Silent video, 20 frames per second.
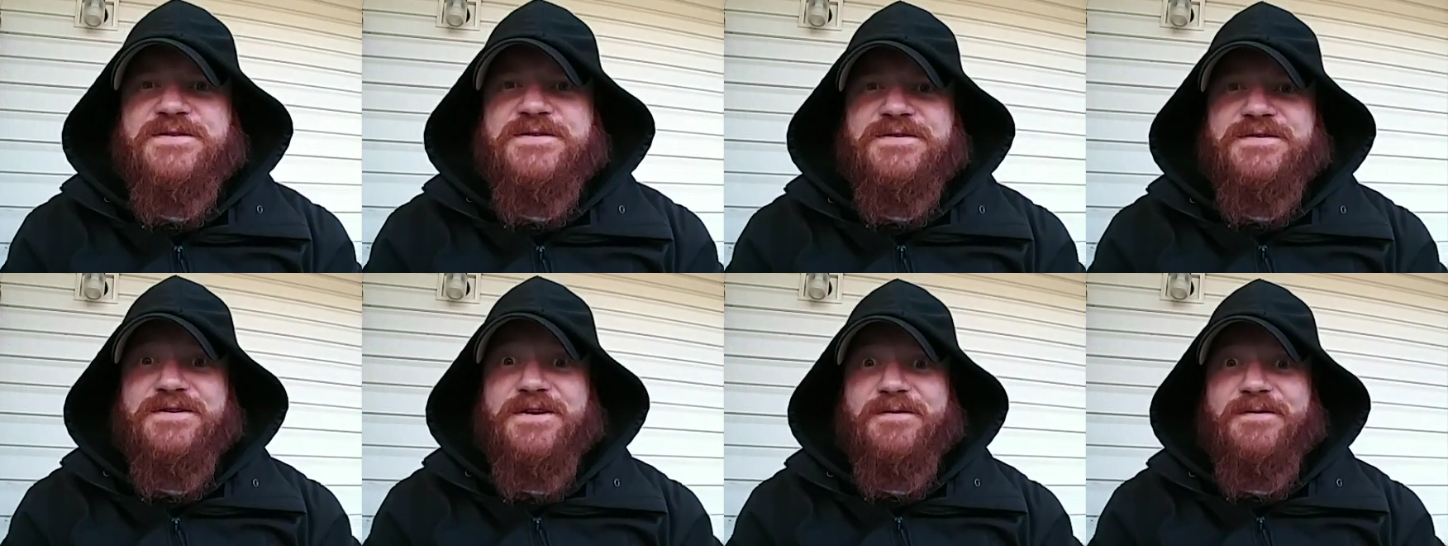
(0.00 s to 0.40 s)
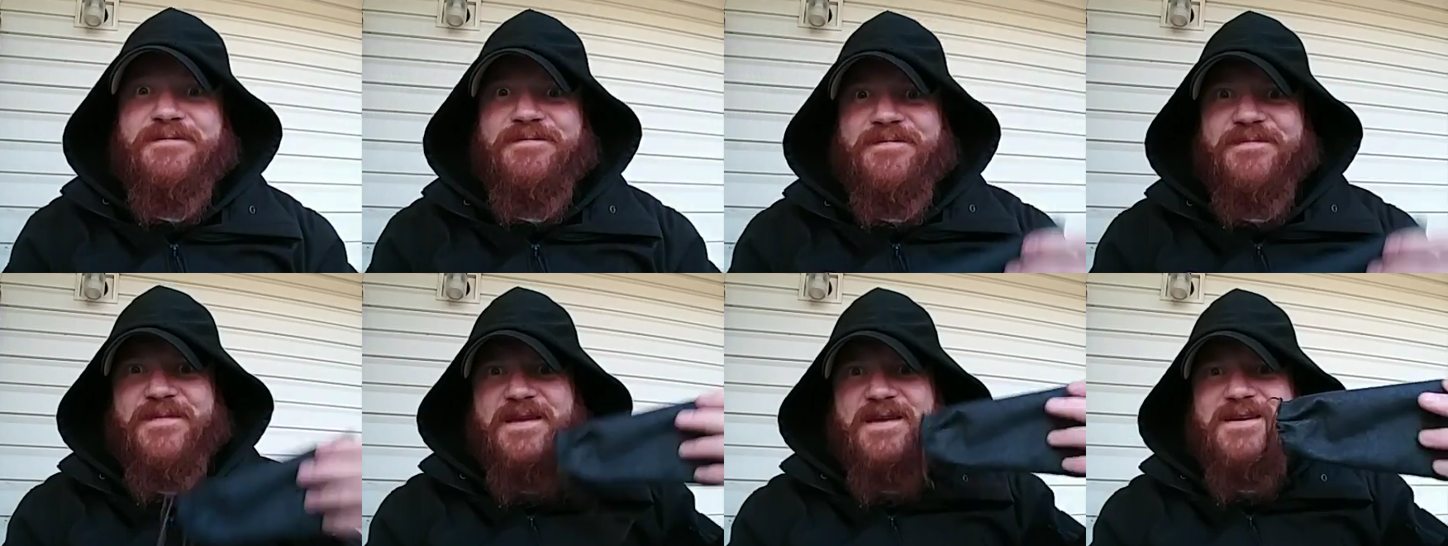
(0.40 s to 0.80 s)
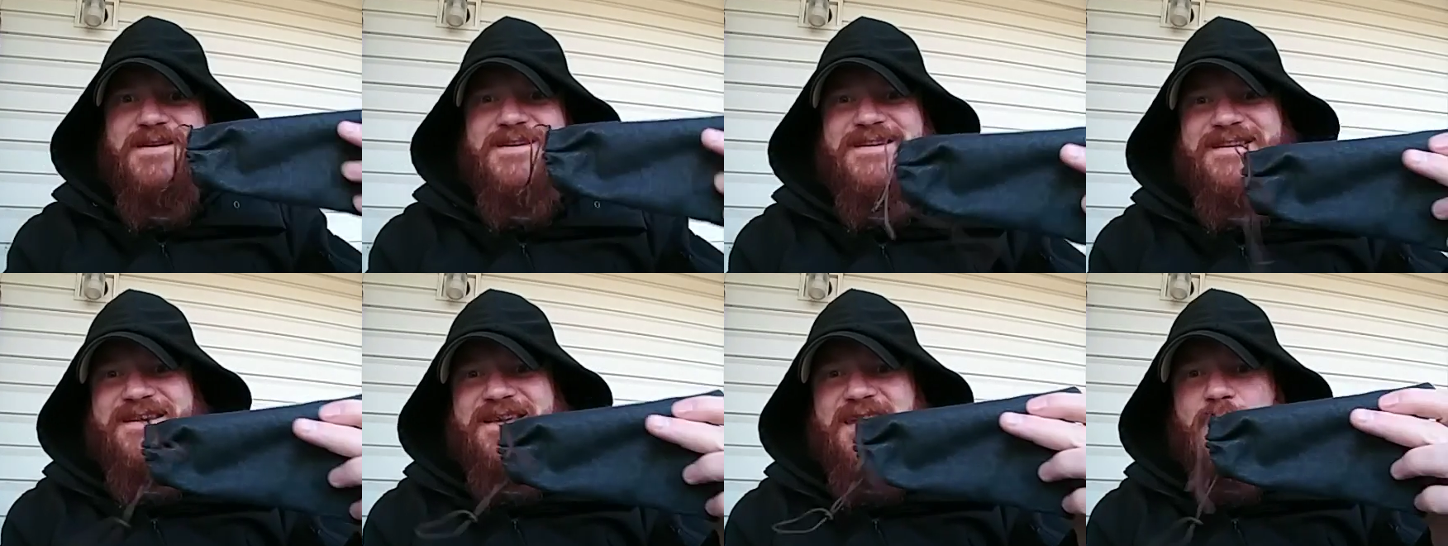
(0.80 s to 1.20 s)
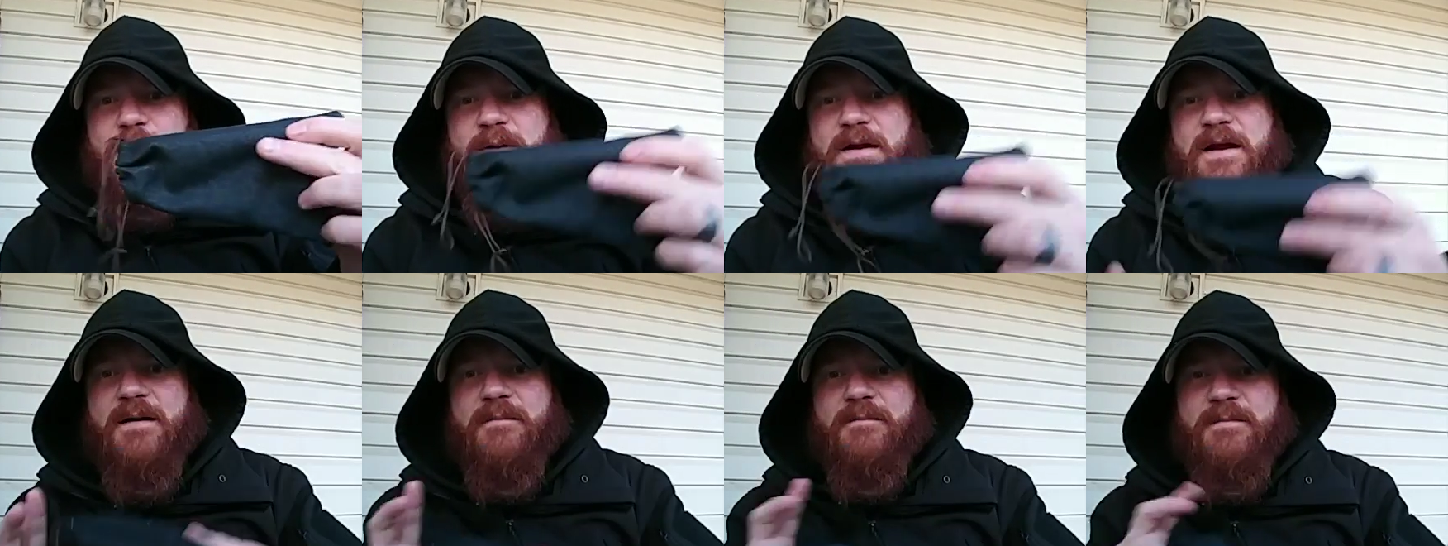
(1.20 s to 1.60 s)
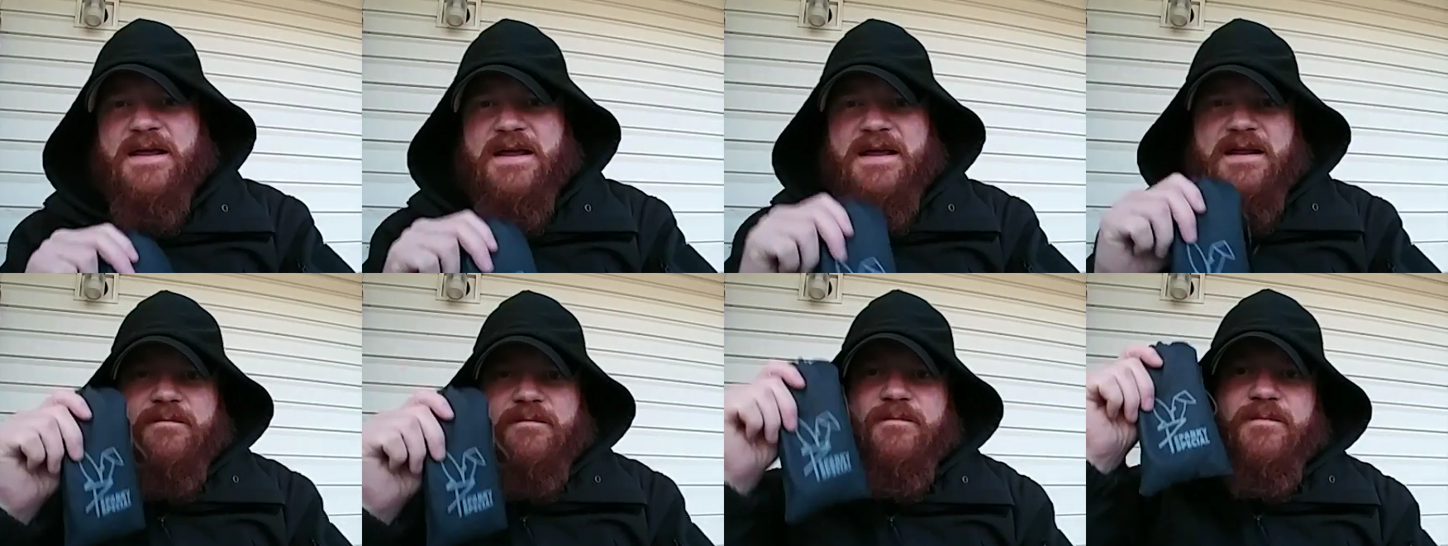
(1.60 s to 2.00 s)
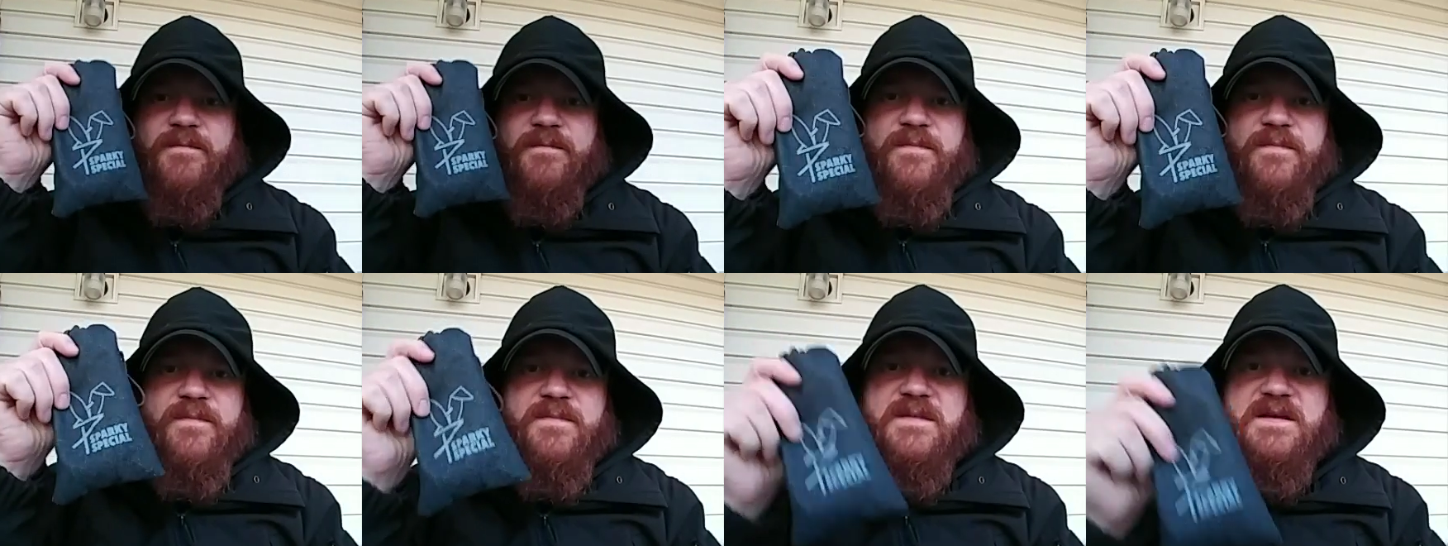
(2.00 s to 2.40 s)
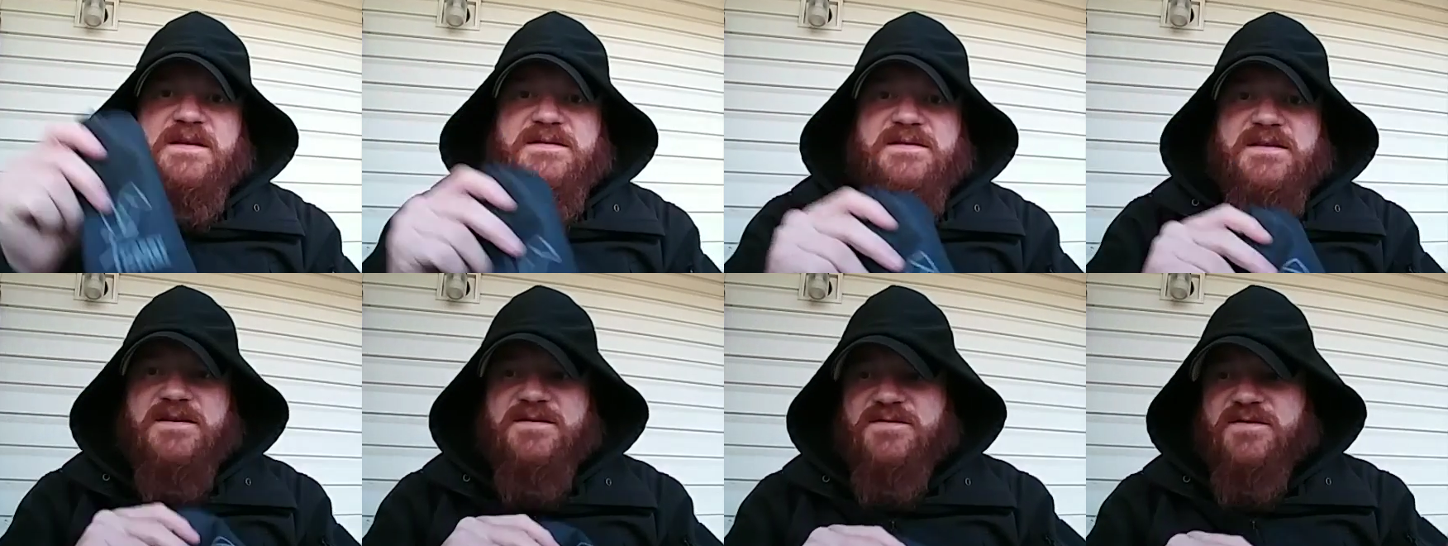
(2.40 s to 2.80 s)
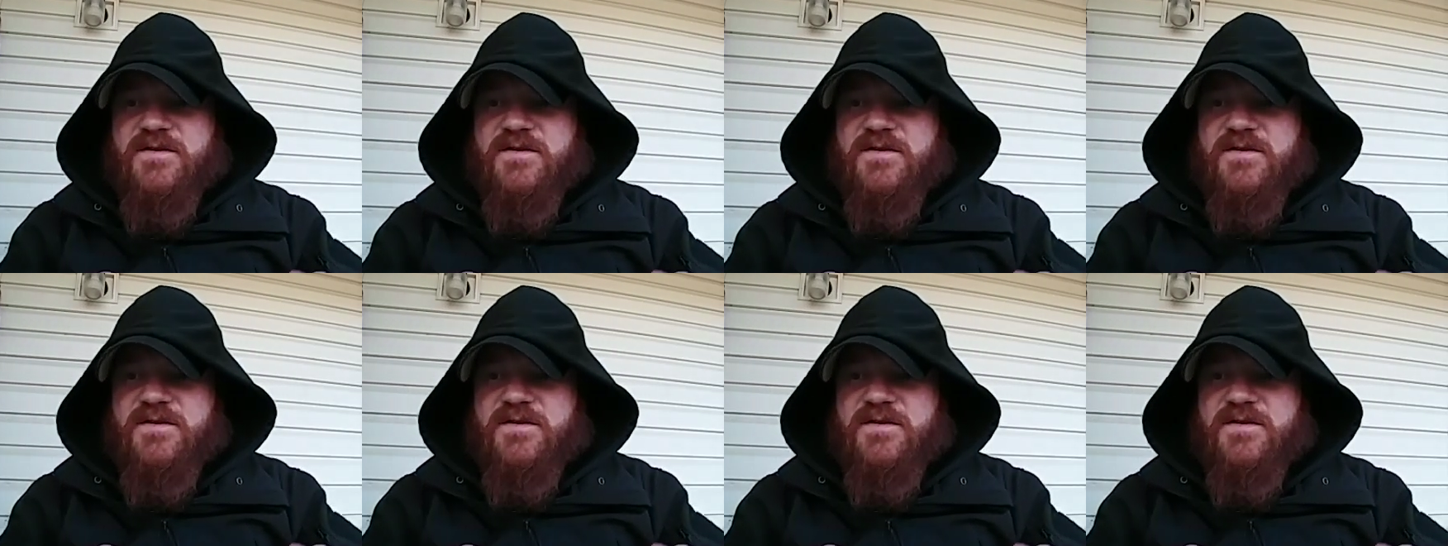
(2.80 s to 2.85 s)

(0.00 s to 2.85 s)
So keep it up, man. These things are